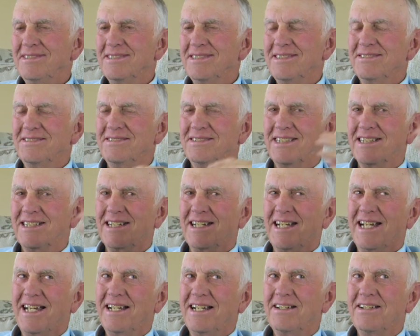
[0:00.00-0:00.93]
at
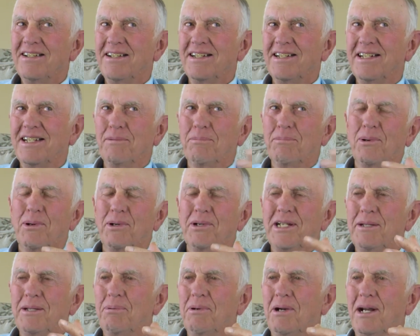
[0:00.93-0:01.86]
the end of the
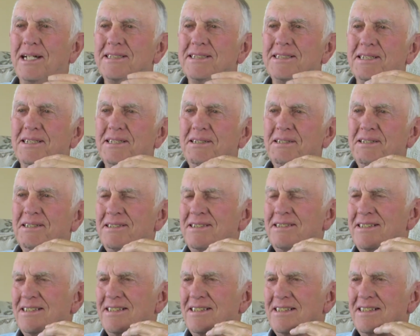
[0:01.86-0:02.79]
Depression,
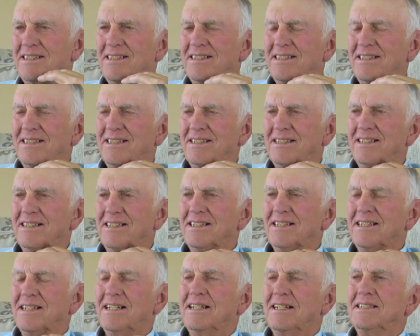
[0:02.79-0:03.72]

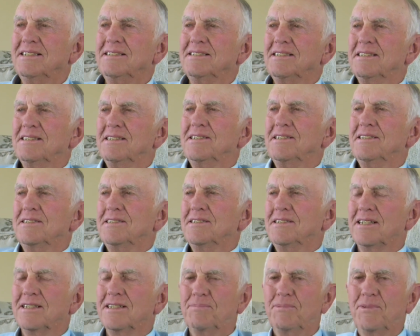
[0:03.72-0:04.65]
and
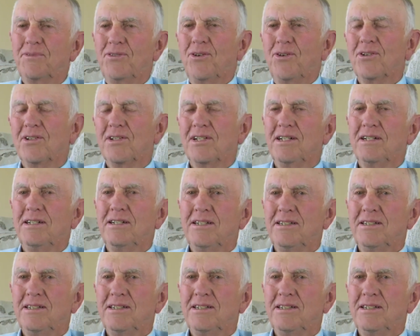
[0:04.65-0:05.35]
just before the